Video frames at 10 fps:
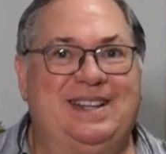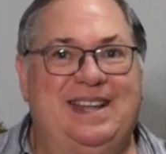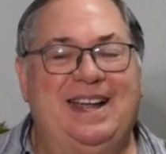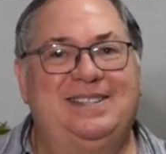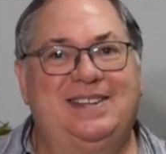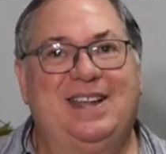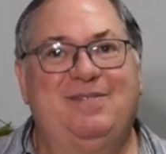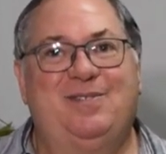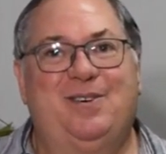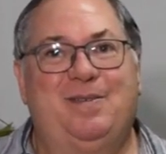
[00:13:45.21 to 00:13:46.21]
Thanks again
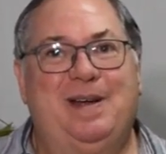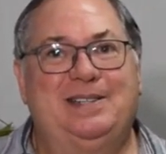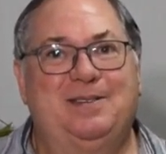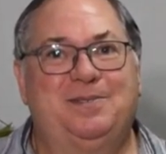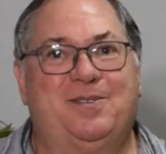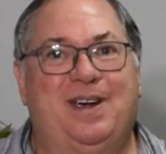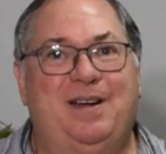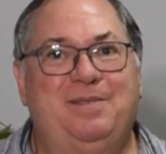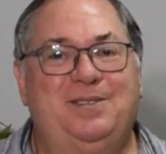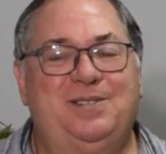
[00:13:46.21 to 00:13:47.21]
for all my
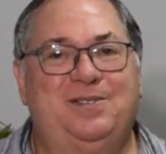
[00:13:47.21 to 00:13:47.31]
subscribers